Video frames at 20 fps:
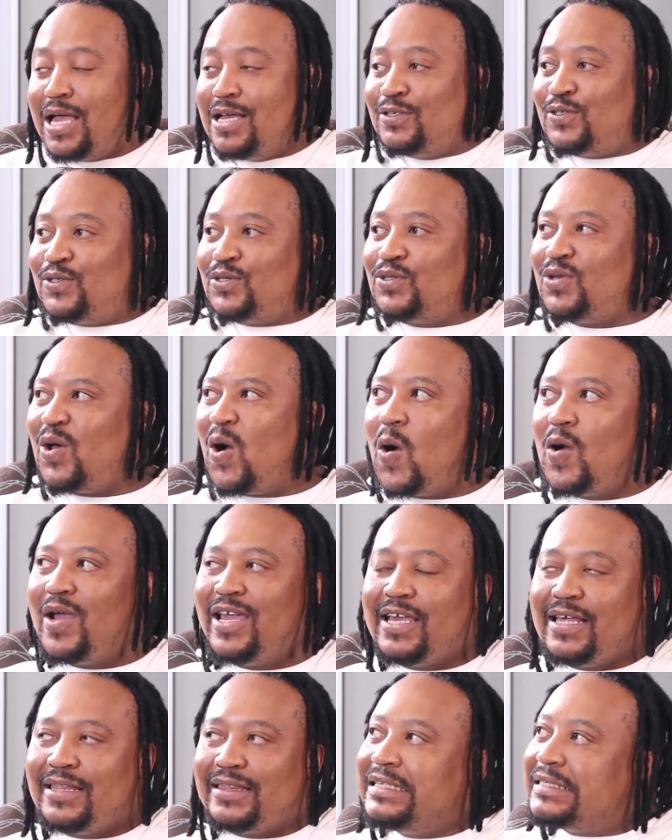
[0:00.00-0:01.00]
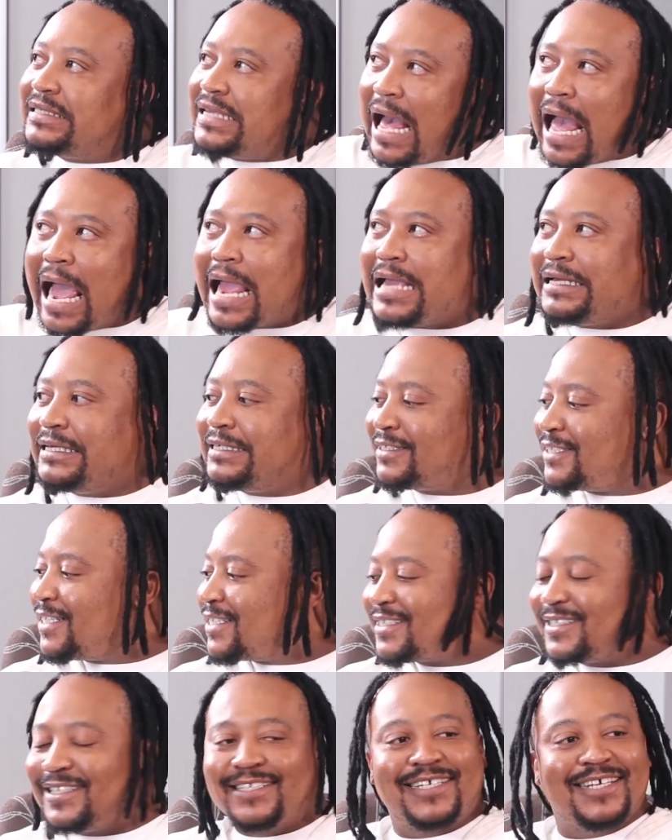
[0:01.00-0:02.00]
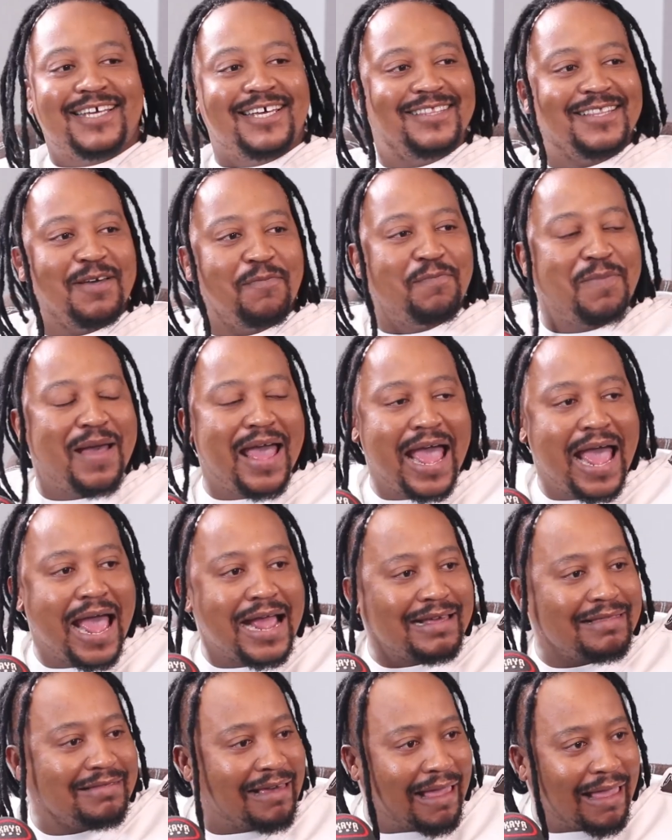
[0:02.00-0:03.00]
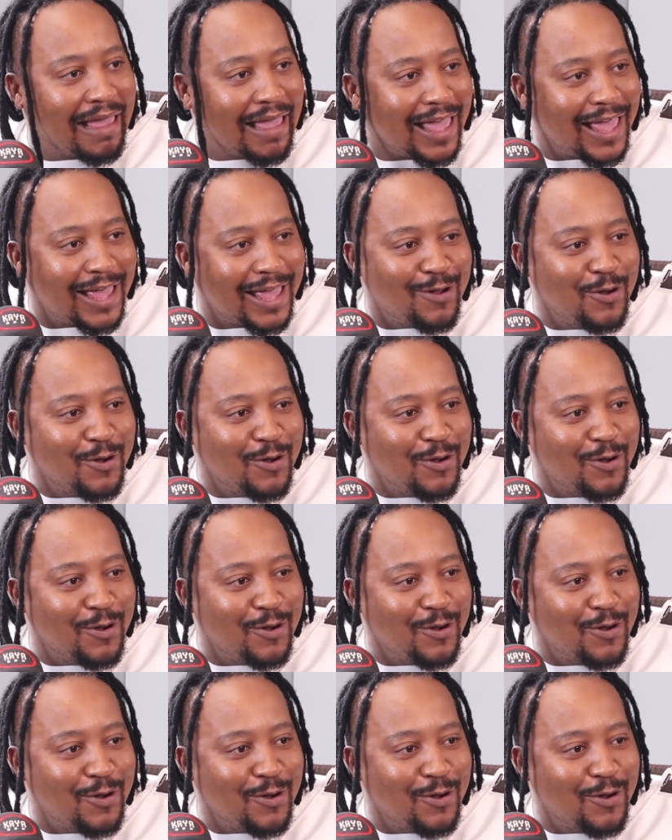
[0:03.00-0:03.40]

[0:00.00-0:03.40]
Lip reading: So this guy, he's just sitting in the back there,